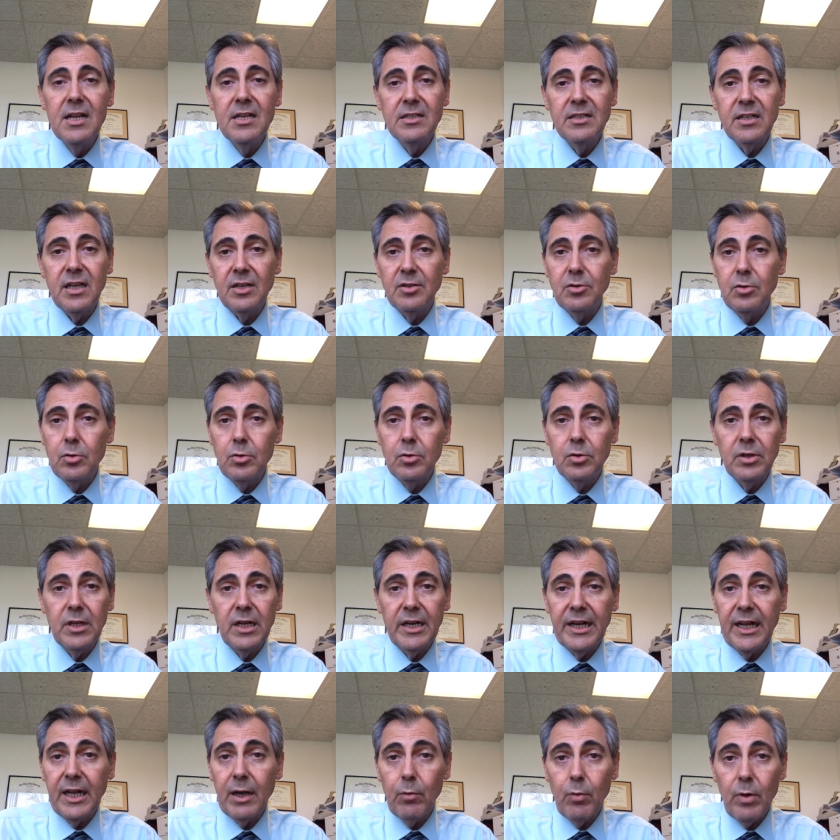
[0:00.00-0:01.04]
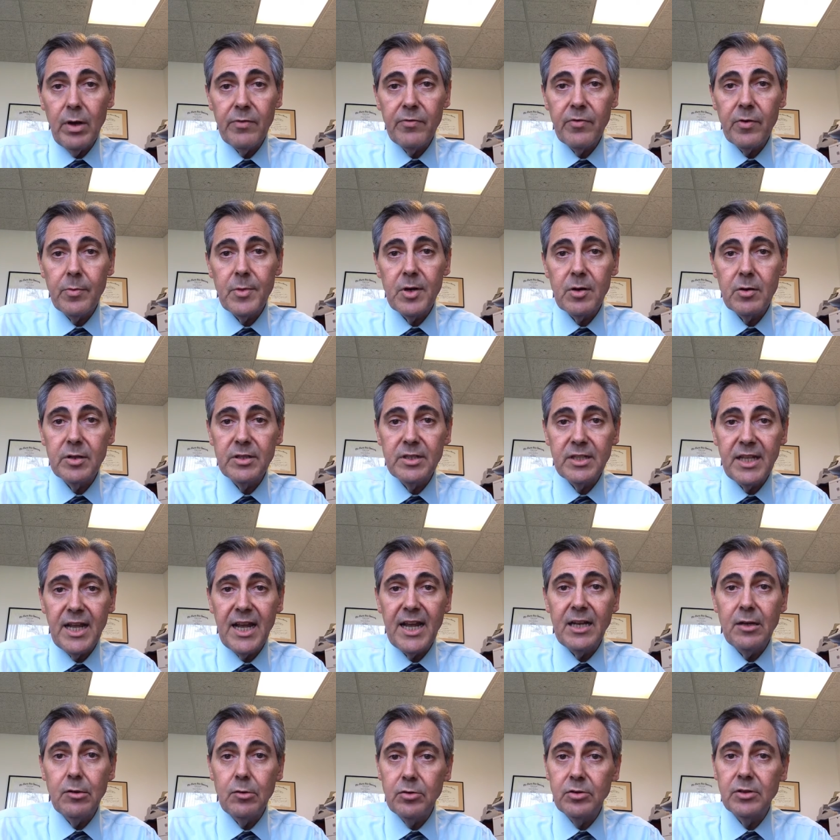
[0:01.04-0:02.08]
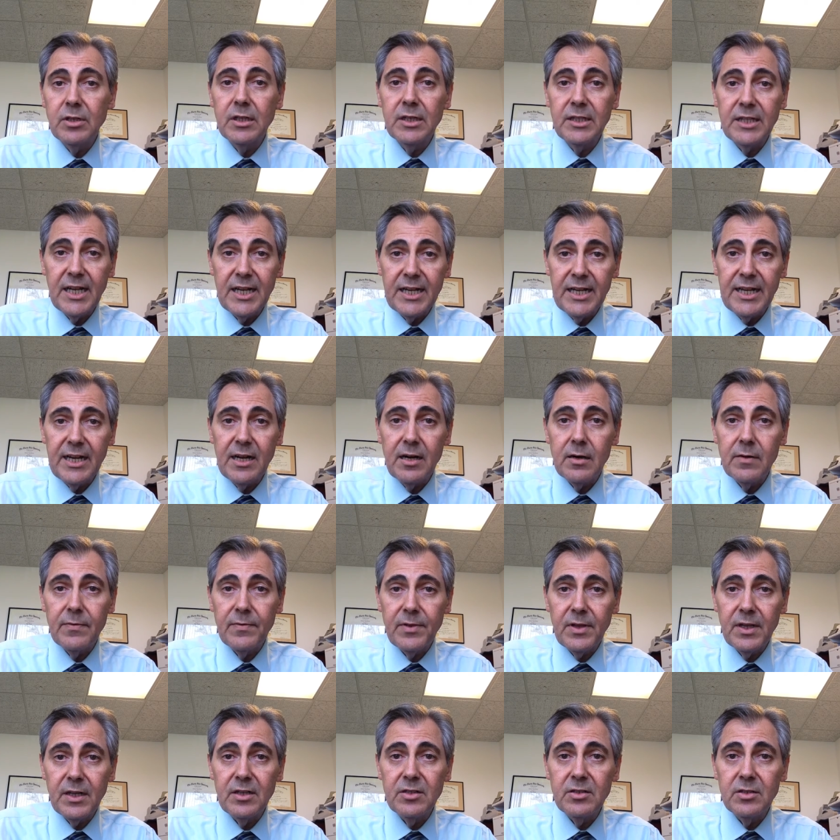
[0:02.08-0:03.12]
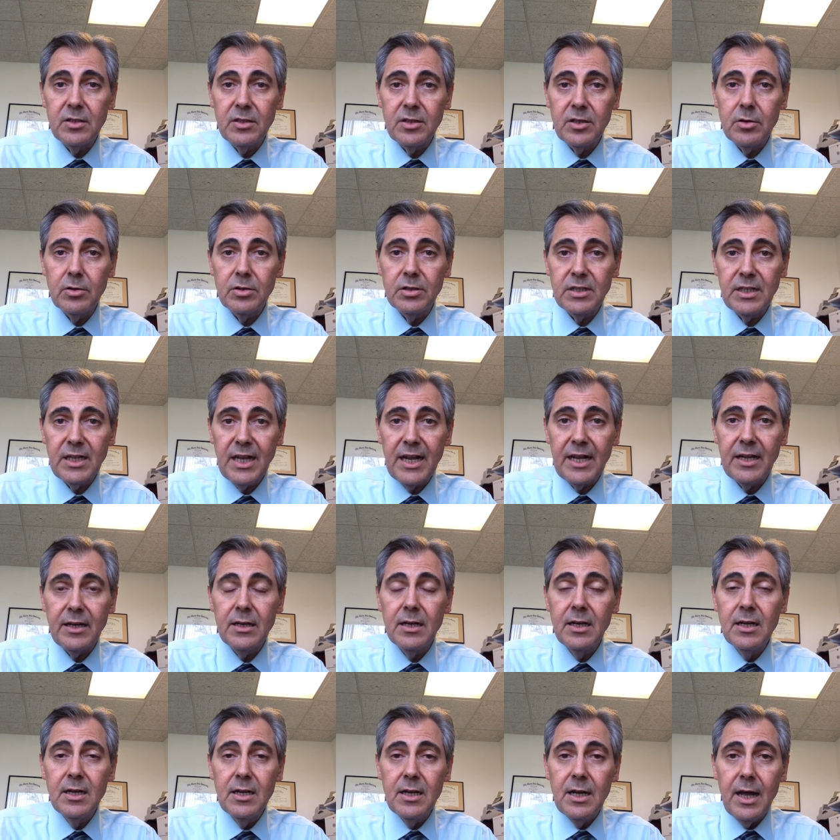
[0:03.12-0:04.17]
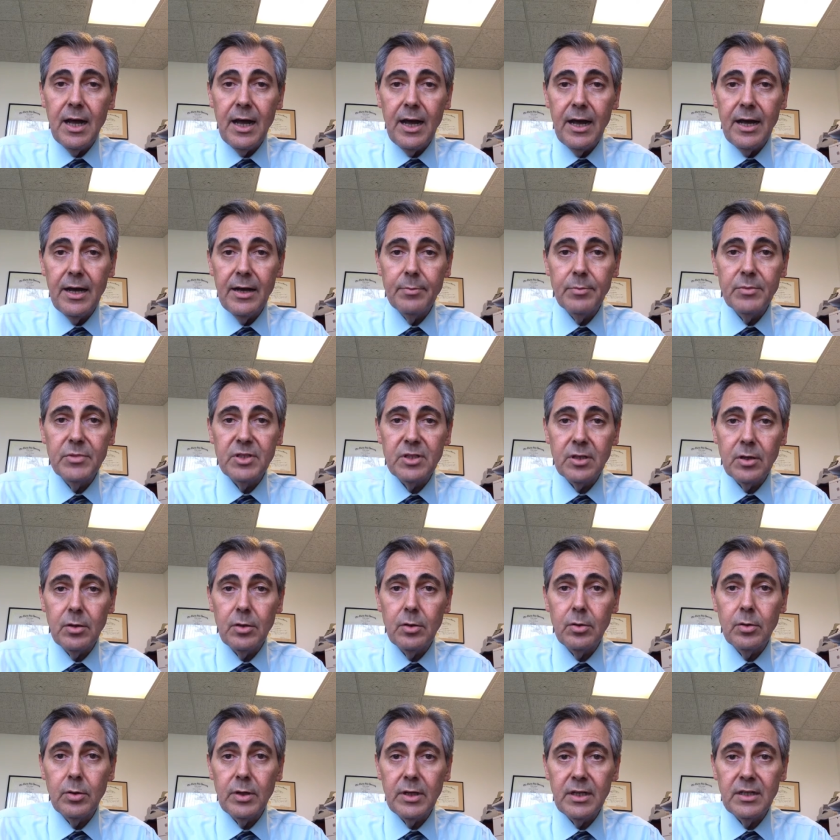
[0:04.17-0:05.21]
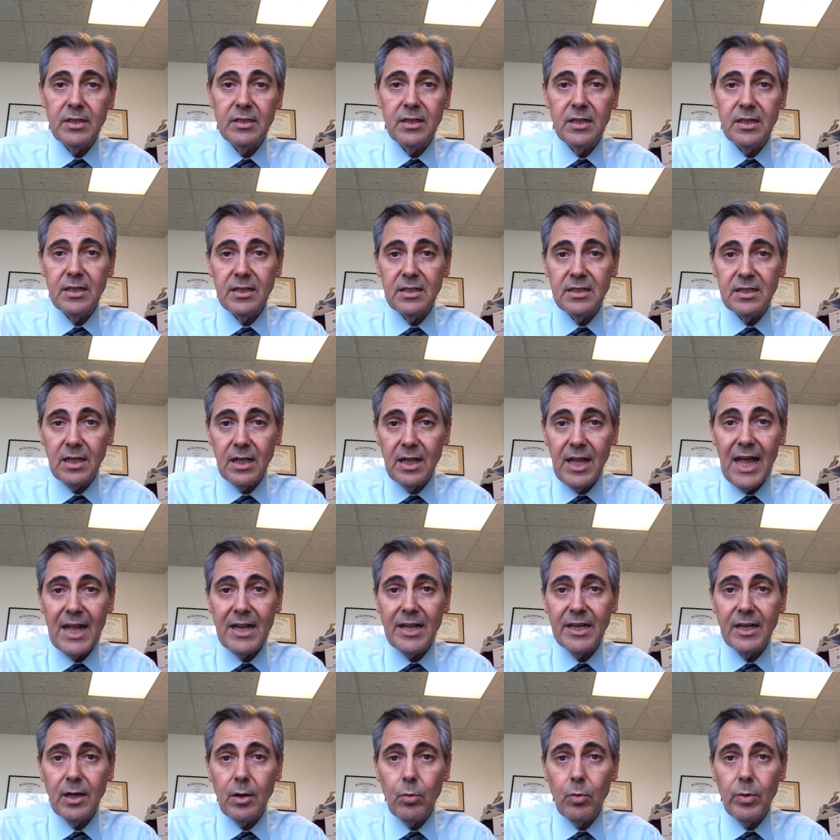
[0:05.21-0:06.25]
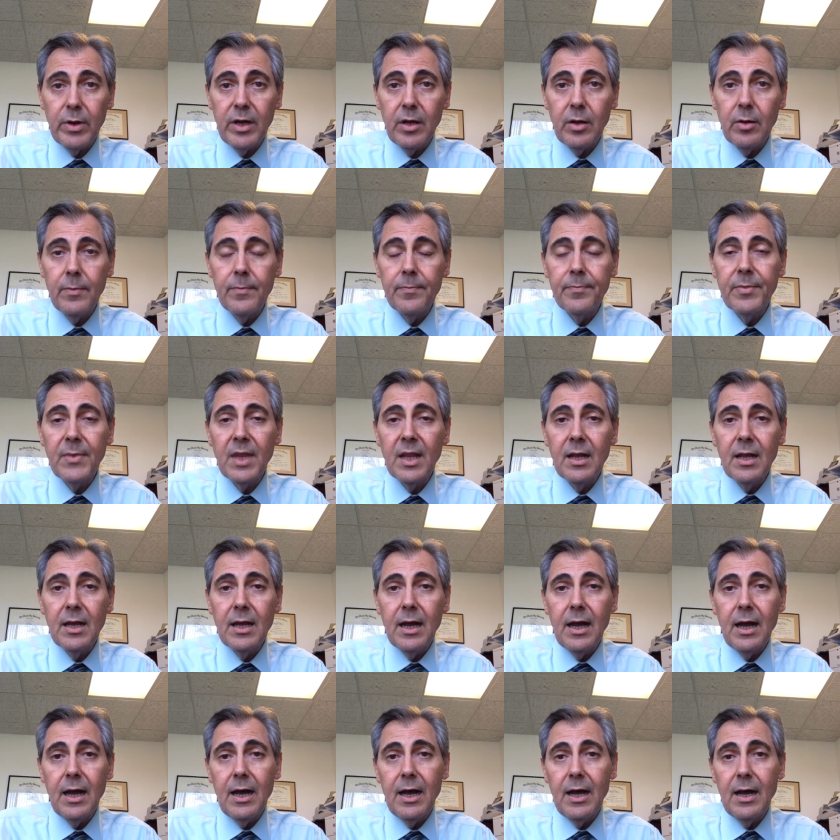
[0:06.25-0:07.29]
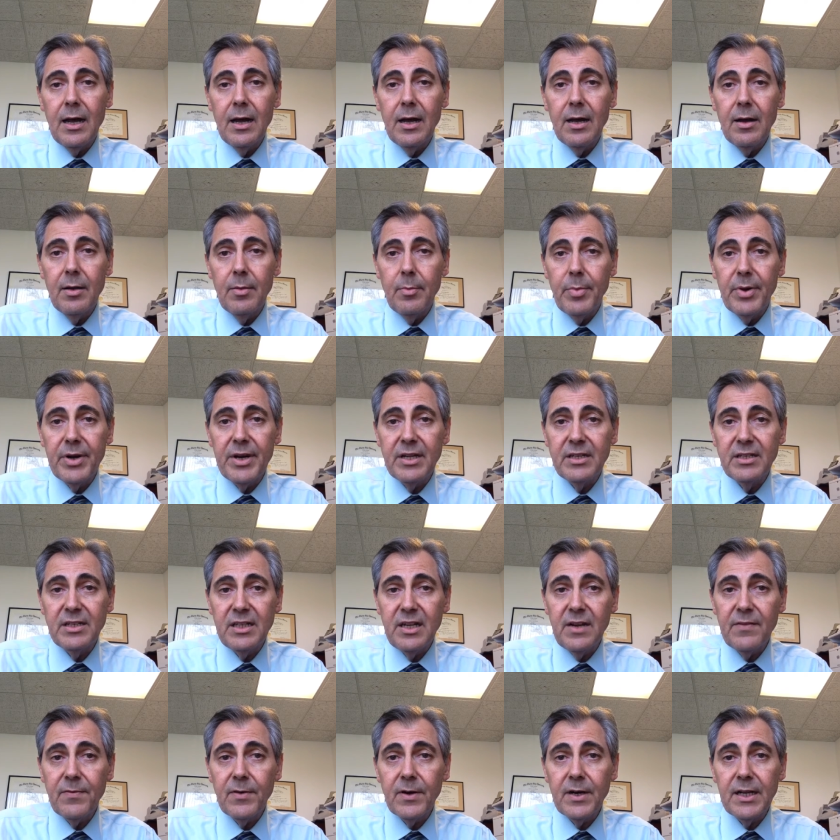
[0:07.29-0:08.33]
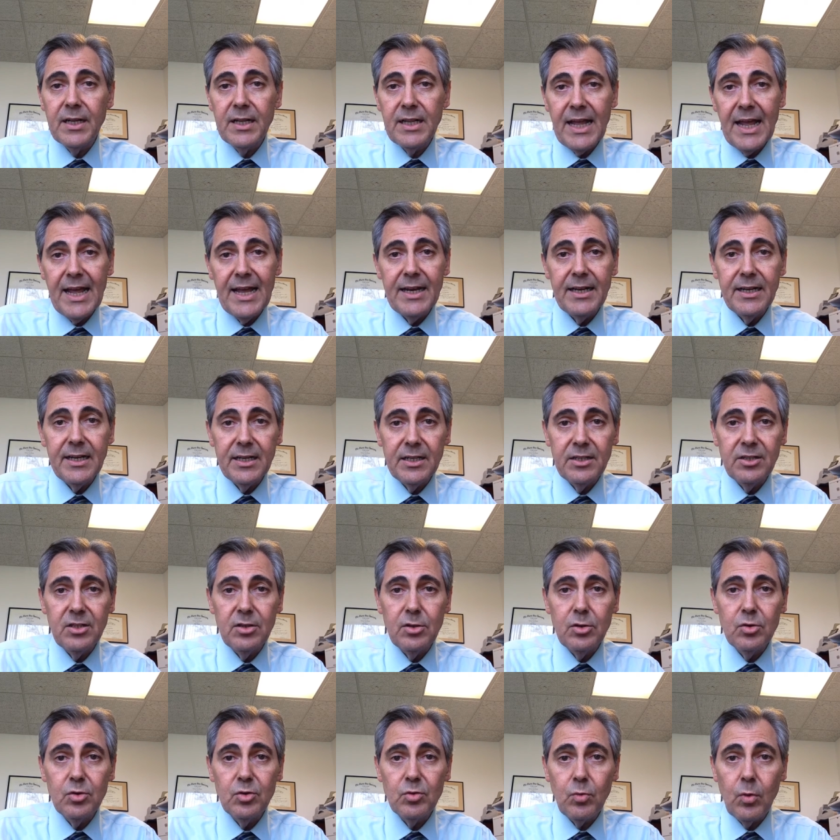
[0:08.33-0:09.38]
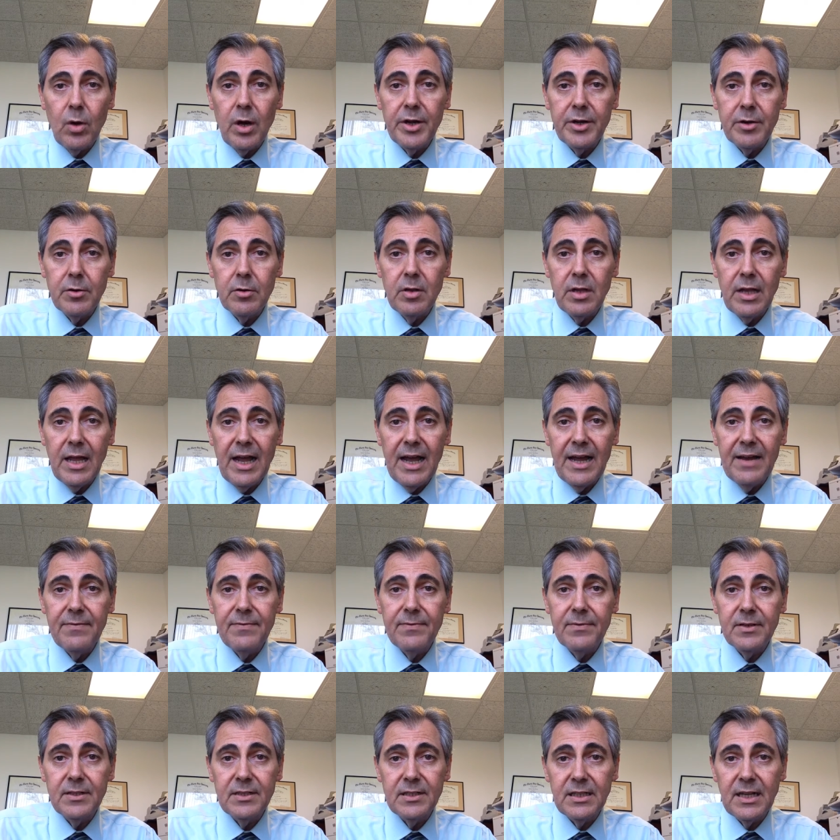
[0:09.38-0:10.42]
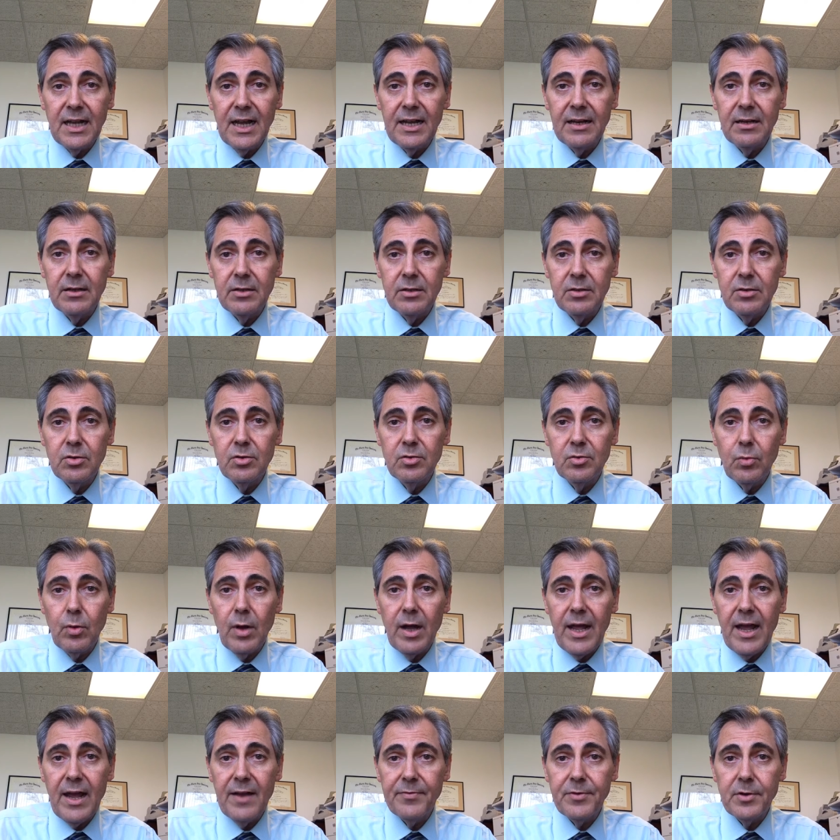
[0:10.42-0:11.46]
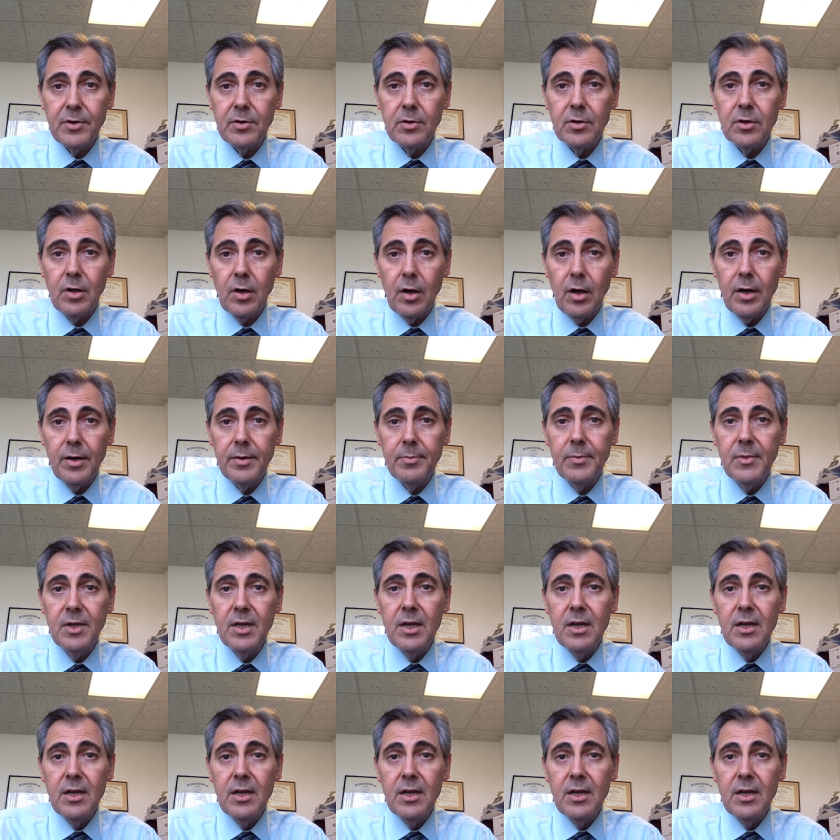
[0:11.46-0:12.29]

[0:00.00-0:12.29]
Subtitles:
It says who's going to get what from your estate, who's going to take care of things in your estate. So it's a lot like a will, but it's different in that it's used while you're alive. It's not used after you're gone.